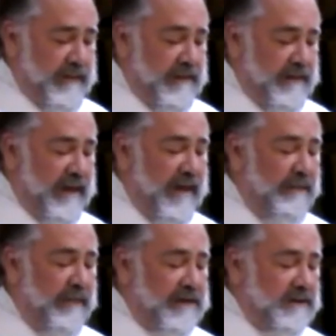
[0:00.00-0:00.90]

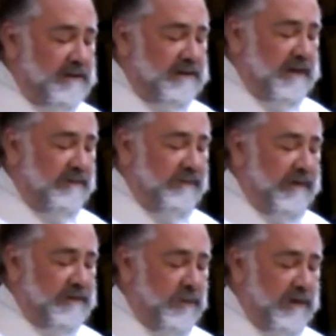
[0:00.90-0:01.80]
Again, imagine yourself
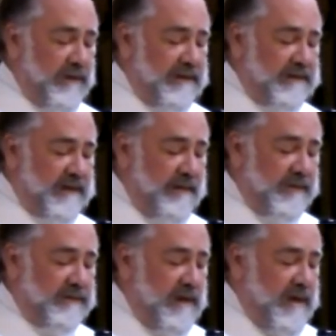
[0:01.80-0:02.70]
as one of the
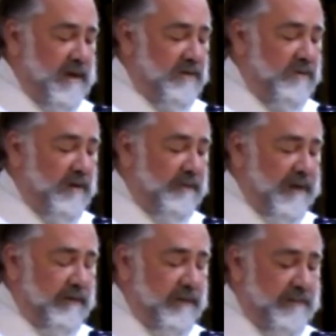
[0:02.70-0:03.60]
disciples you're up
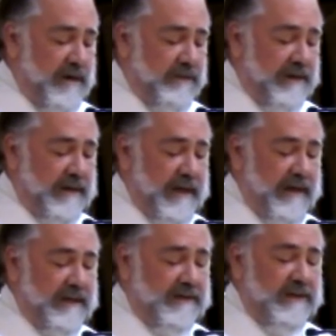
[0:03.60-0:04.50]
there on the mountain,
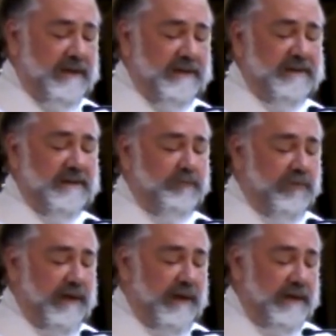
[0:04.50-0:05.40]
and as Jesus is
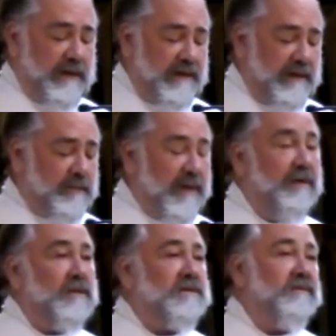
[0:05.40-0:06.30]
praying, the
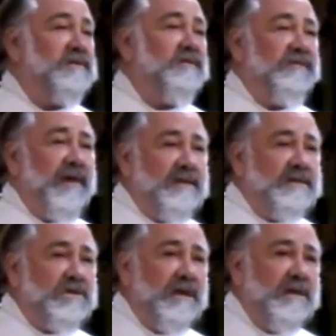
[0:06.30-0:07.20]
appearance of his
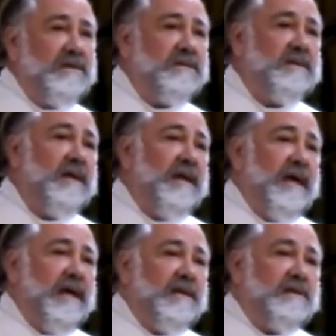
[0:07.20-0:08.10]
face changes
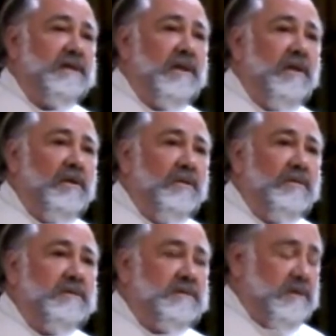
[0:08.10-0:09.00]
and his
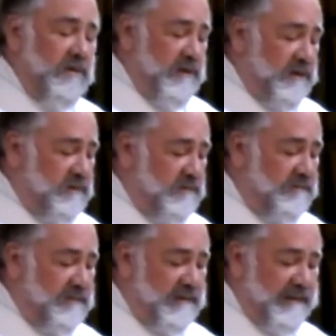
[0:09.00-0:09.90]
clothes turn
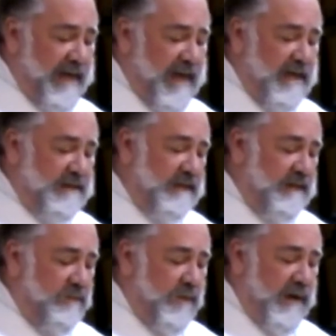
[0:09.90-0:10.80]
into
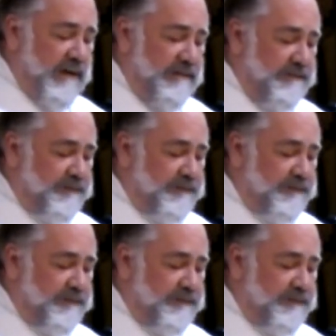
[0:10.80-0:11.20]
dazzling white.